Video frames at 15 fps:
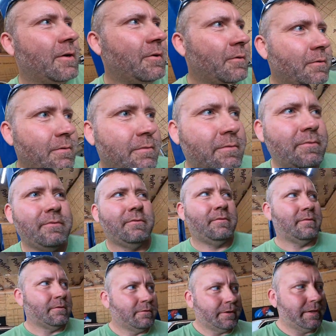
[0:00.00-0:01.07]
don't know,
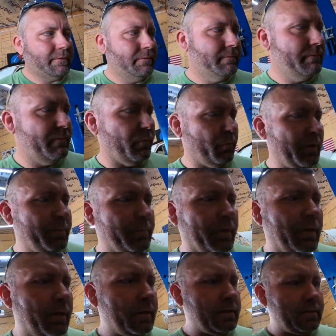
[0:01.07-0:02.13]
30, 40
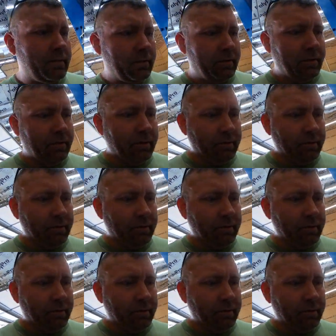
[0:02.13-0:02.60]
bucks,